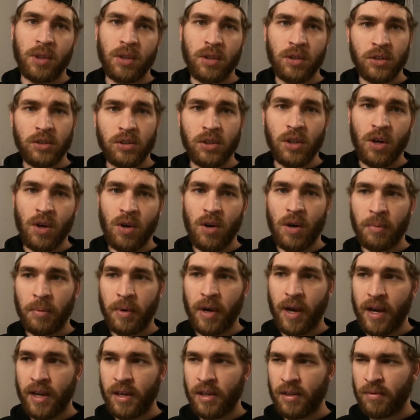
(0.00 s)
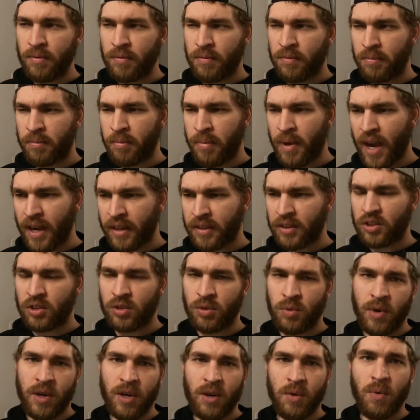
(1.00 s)
So I'm kind of back to
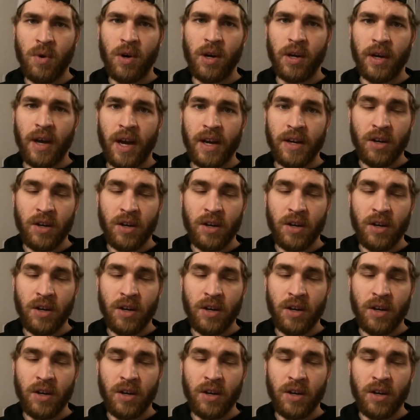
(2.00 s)
square one. I